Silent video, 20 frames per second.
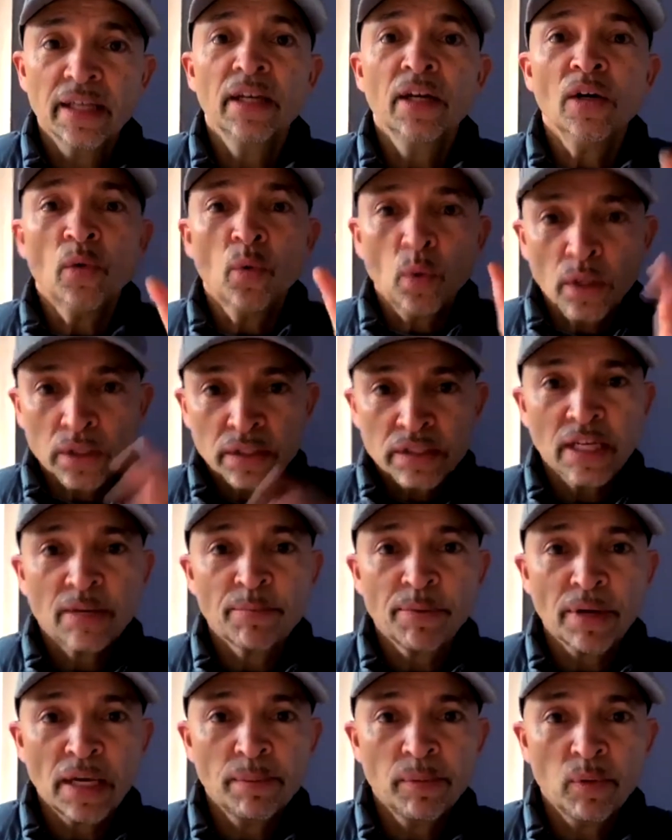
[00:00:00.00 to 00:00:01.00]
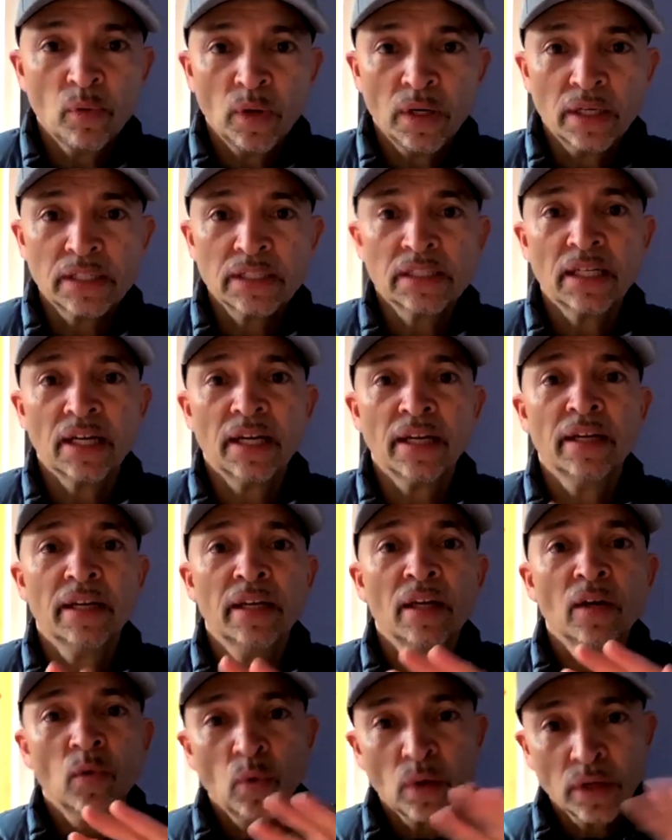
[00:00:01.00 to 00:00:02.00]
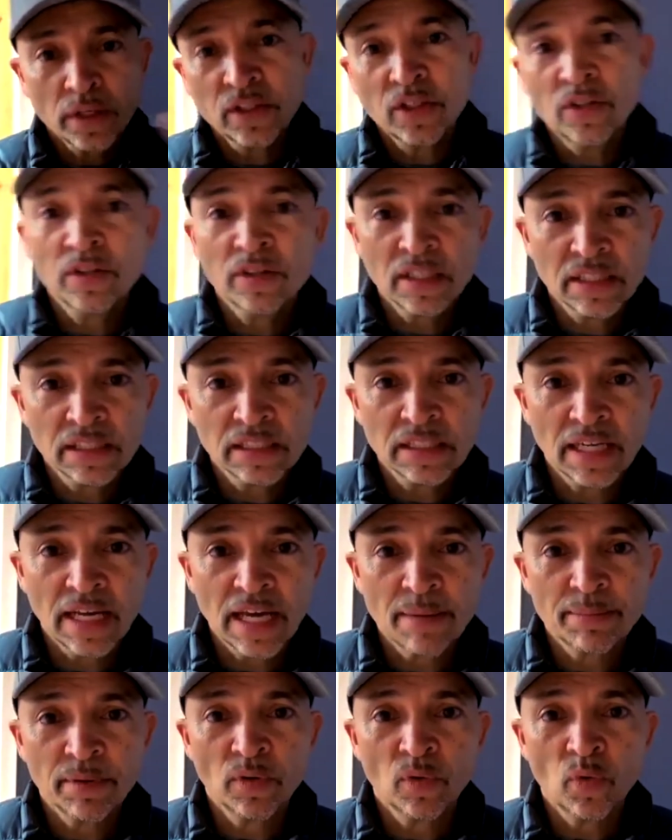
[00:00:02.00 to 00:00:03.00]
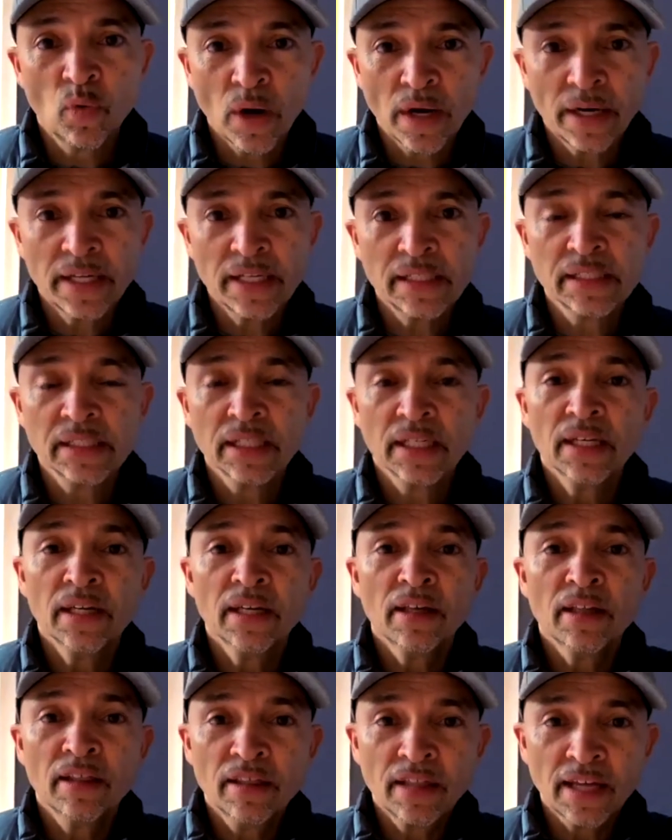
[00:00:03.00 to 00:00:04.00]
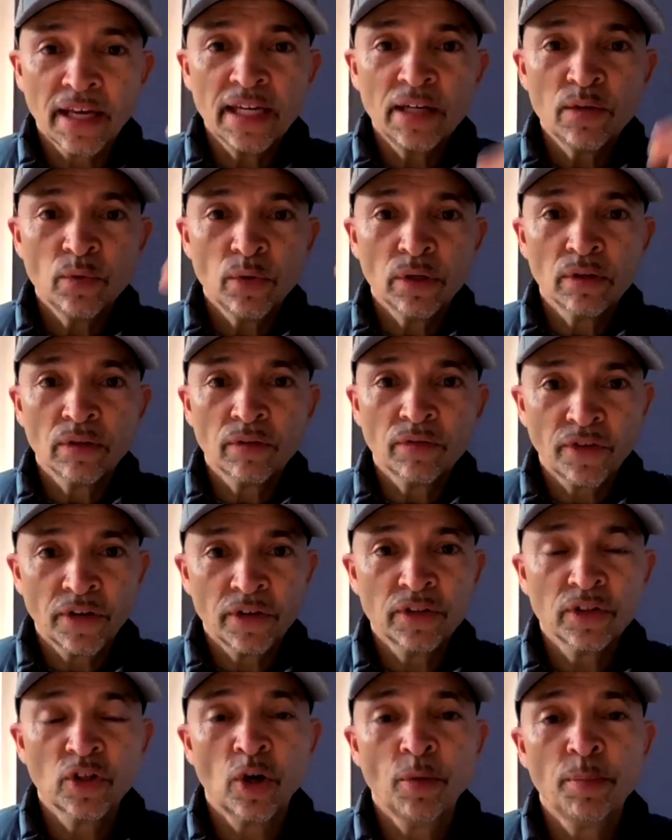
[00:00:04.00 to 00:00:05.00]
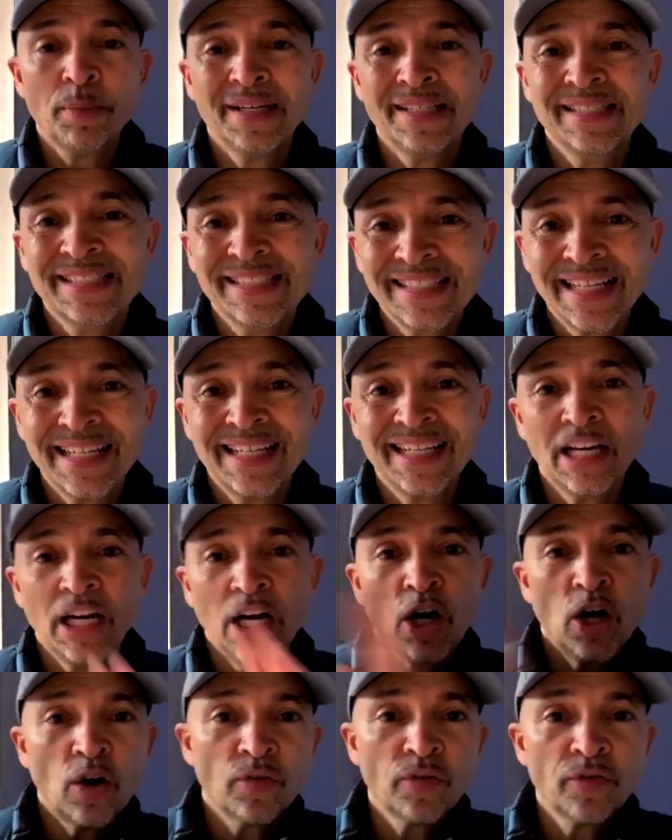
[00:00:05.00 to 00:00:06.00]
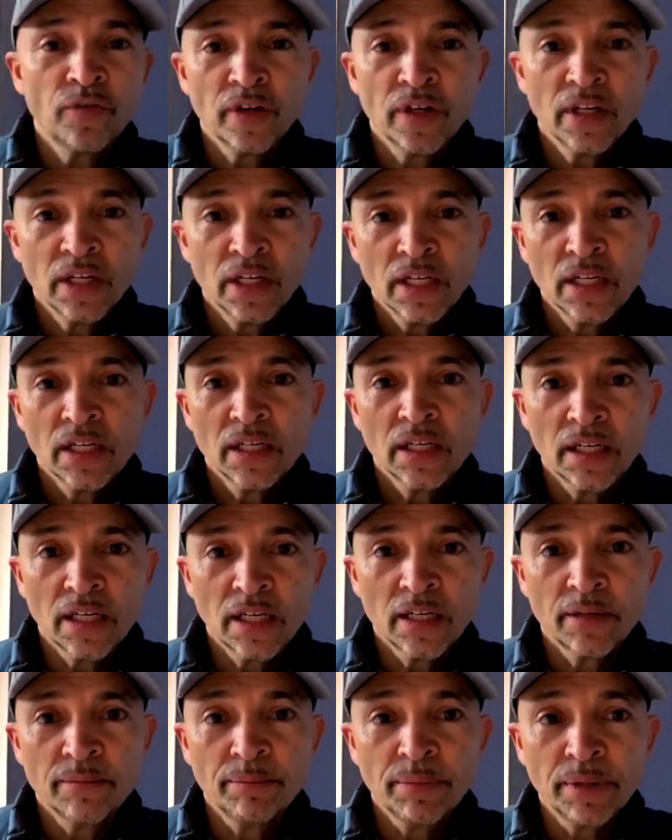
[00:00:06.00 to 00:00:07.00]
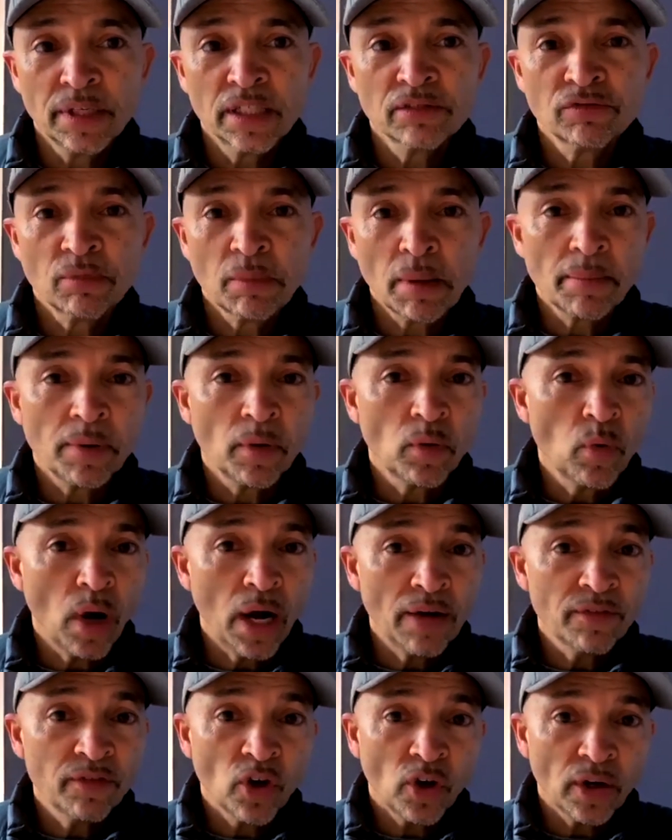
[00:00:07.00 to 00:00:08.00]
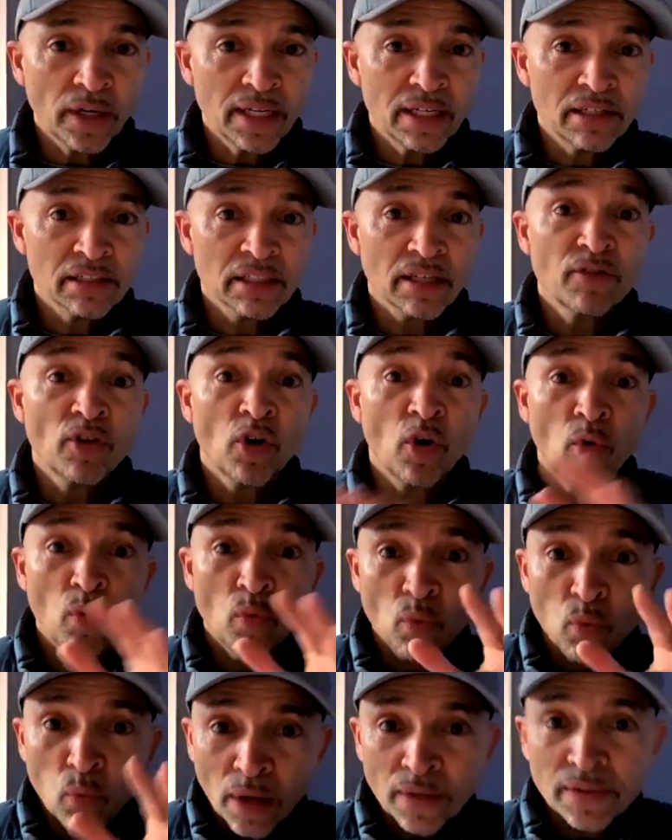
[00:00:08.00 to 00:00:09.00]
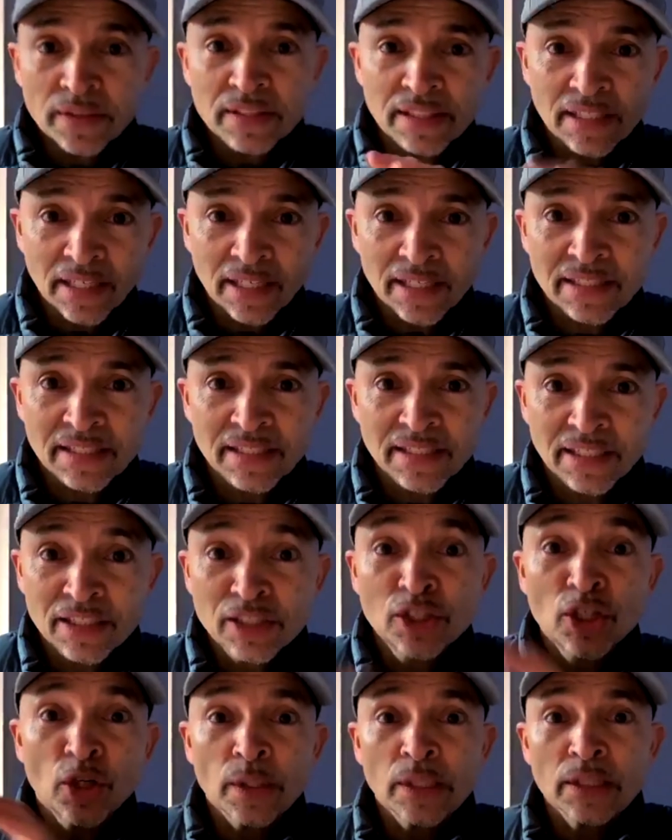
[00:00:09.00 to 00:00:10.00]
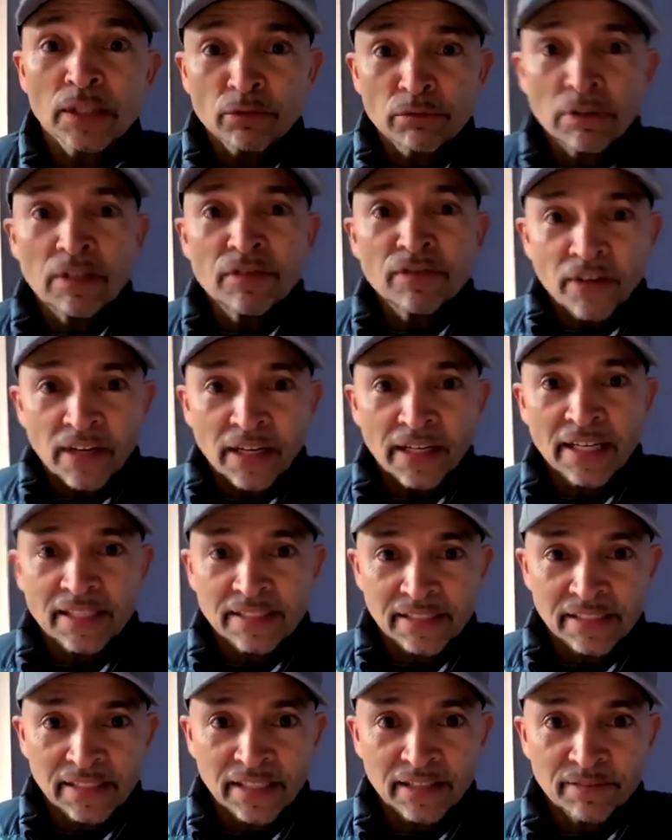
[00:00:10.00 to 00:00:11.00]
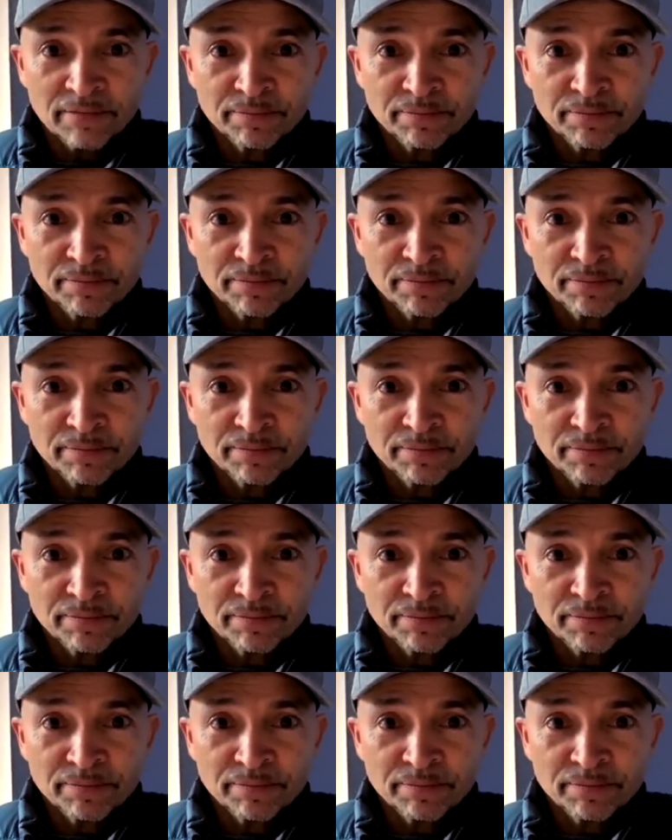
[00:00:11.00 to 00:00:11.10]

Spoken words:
Once that paperwork's done, one or two things can happen. One is they will photocopy it and send it off. Because remember, what I've got here is I've got one solicitor doing the refinancing.